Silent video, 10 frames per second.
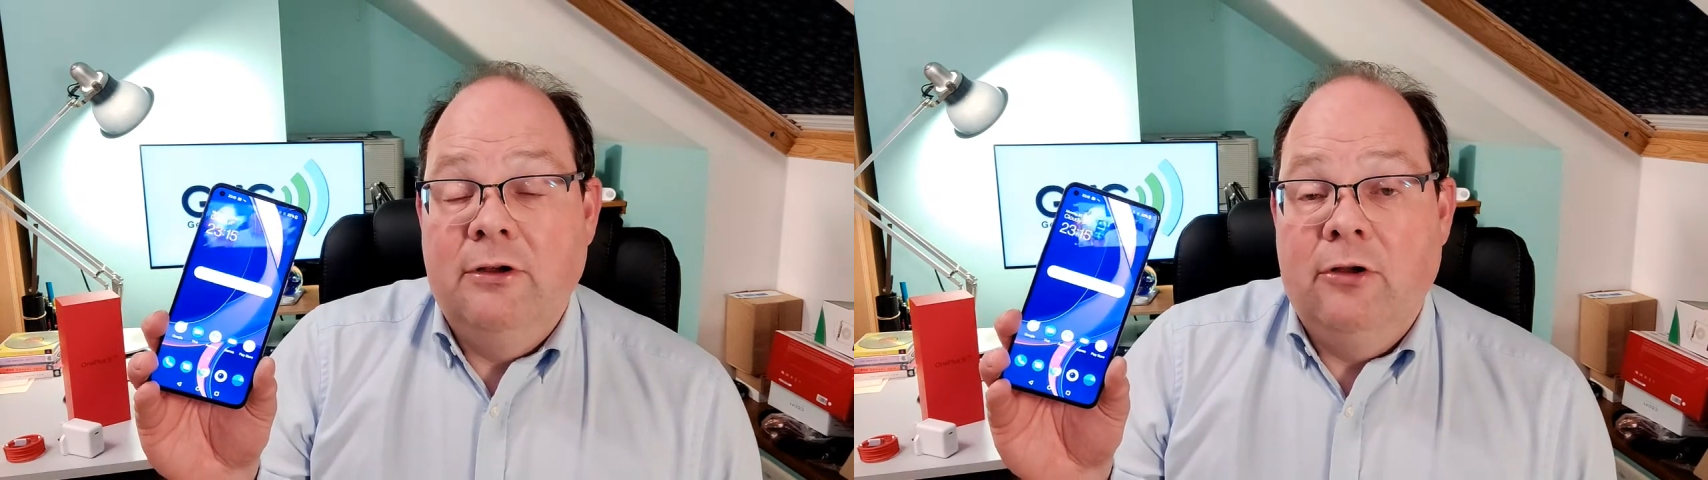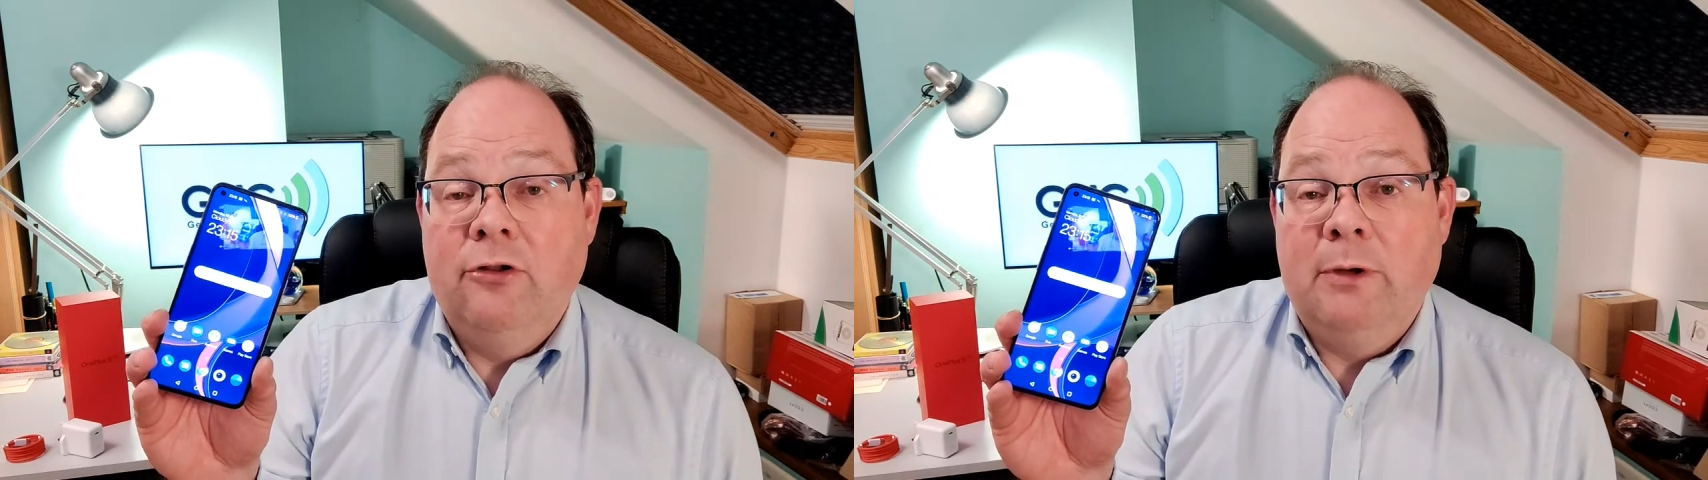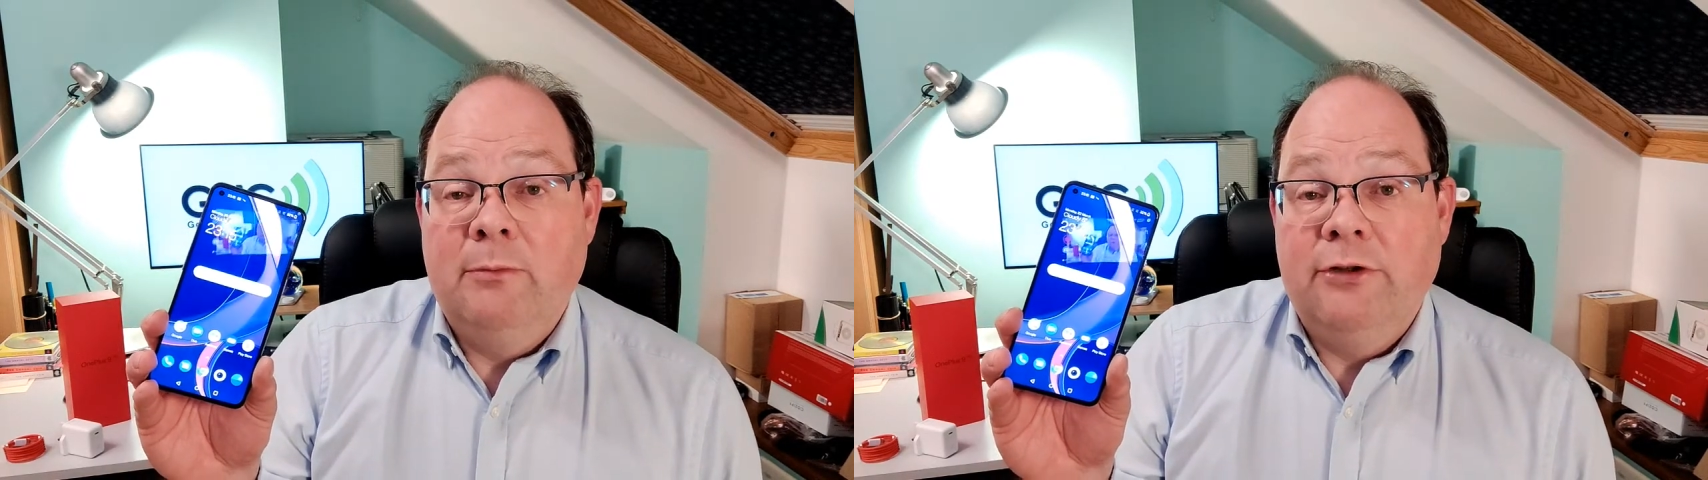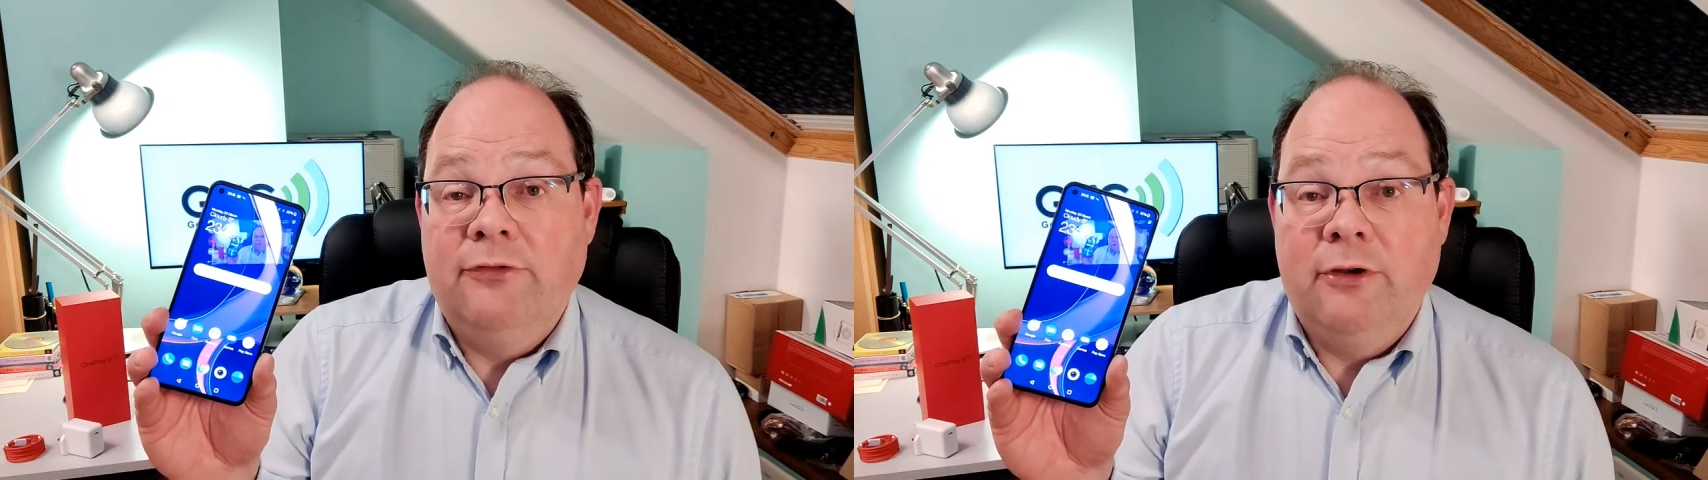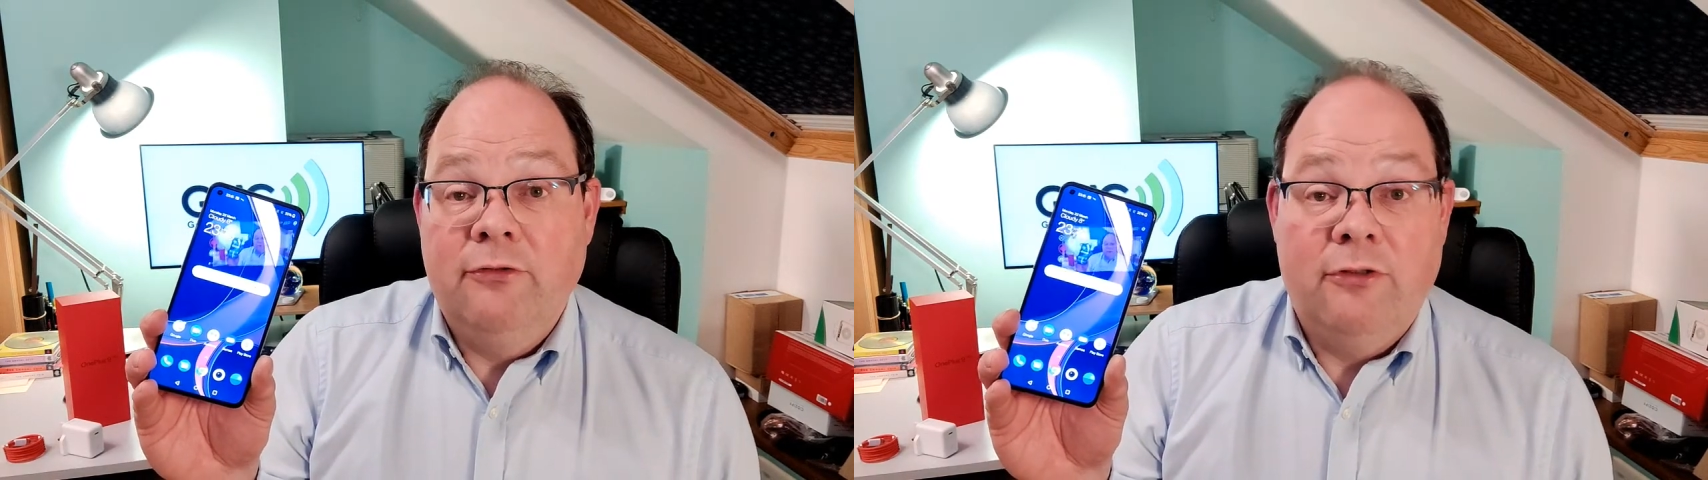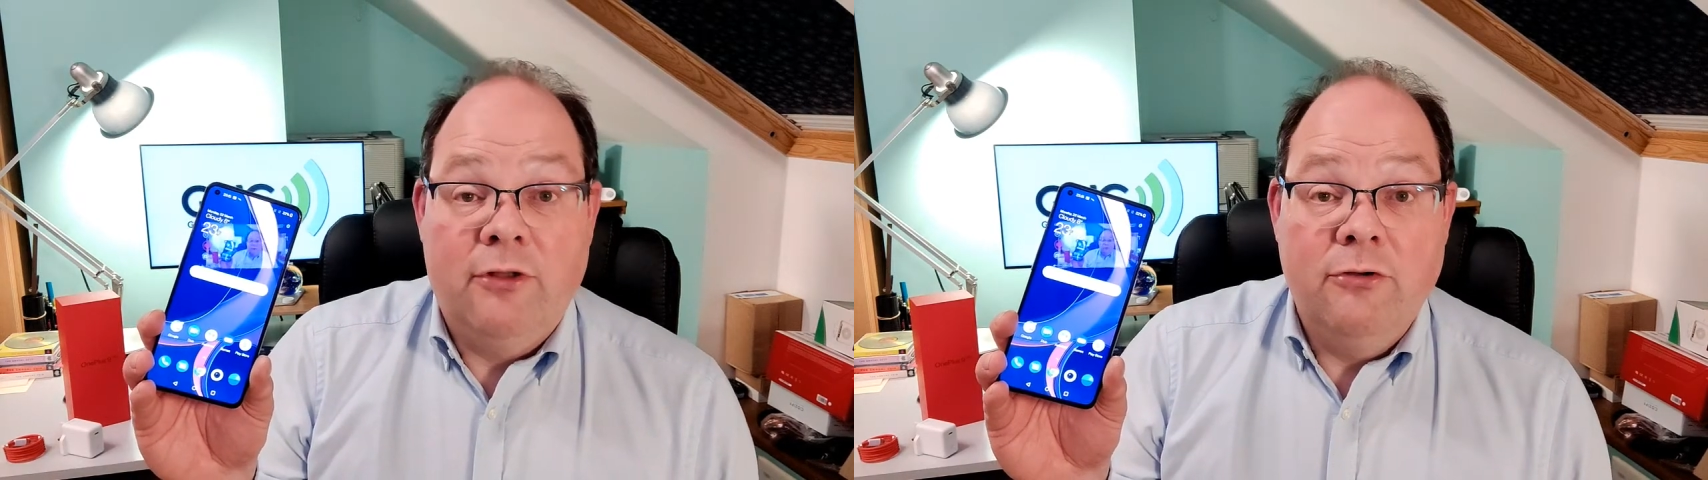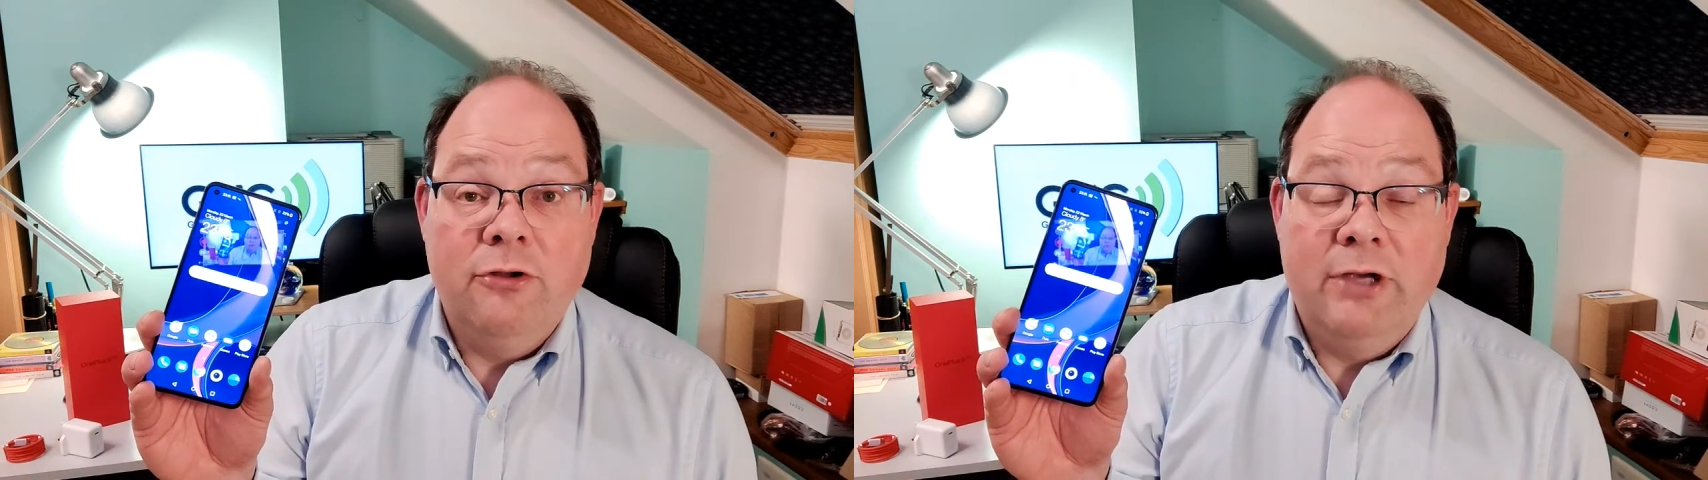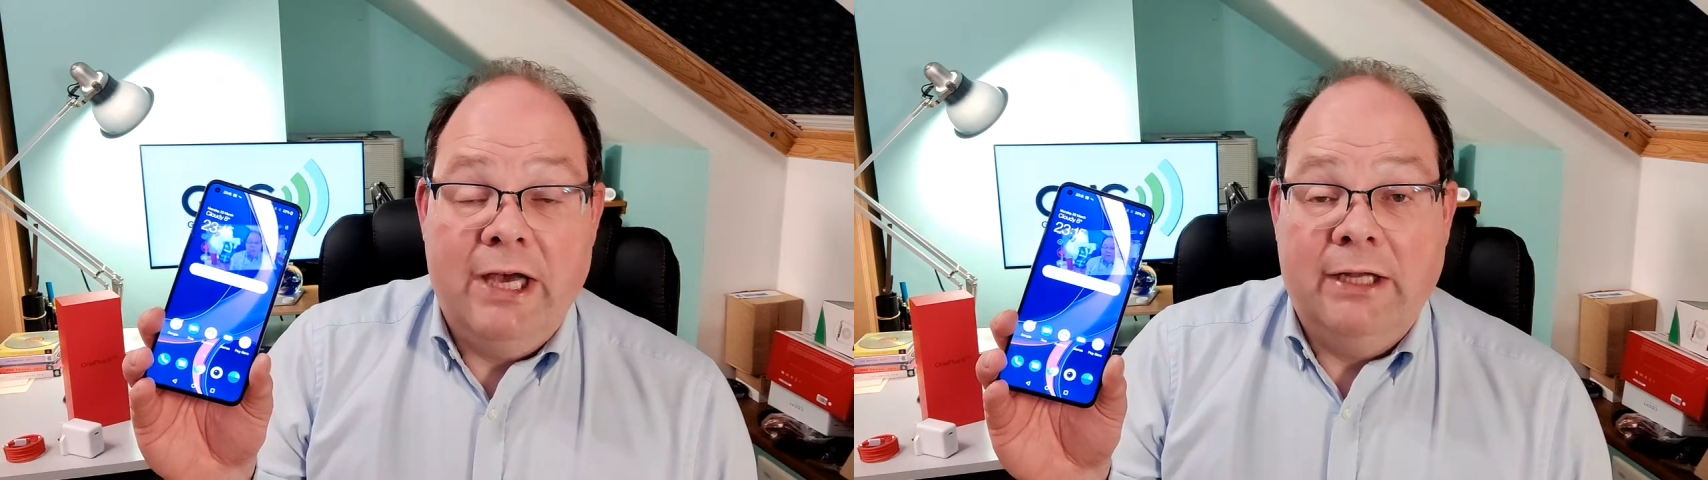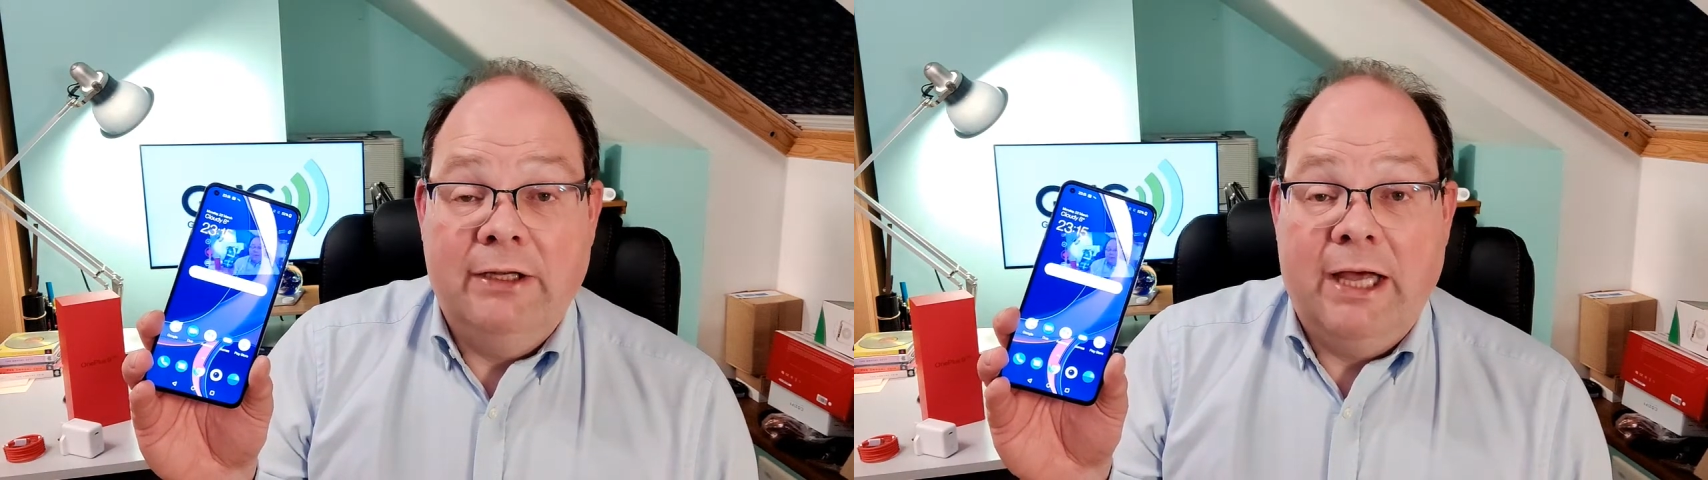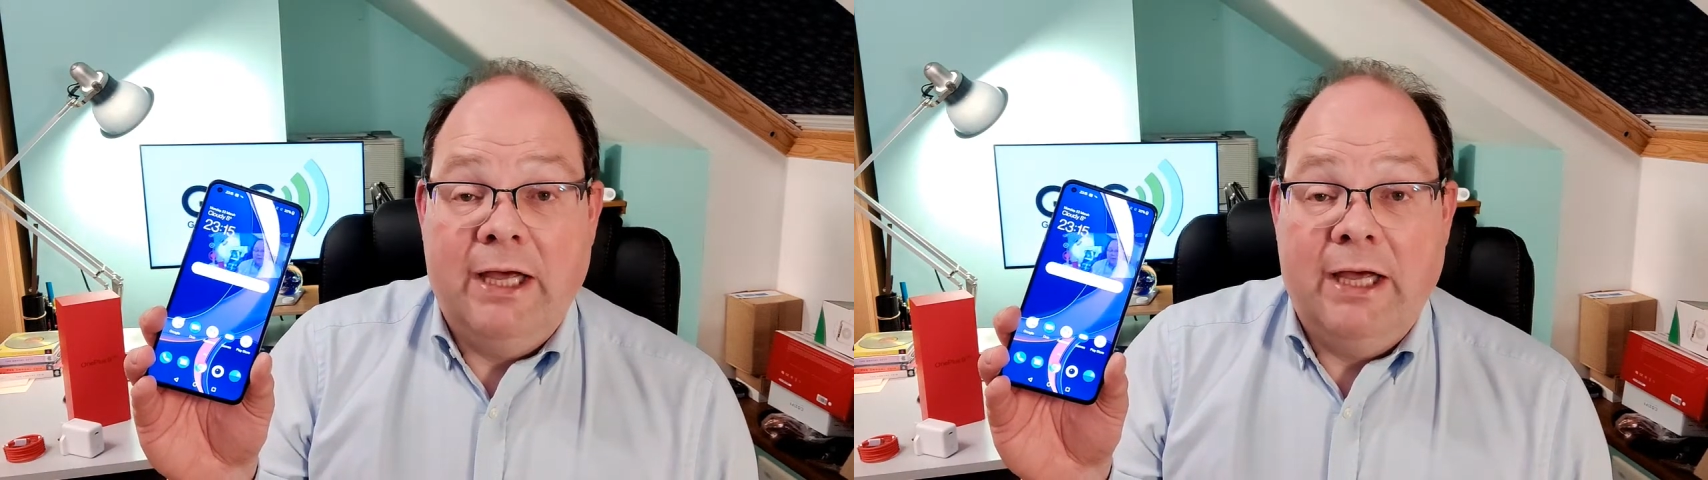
on the OnePlus phones, though you can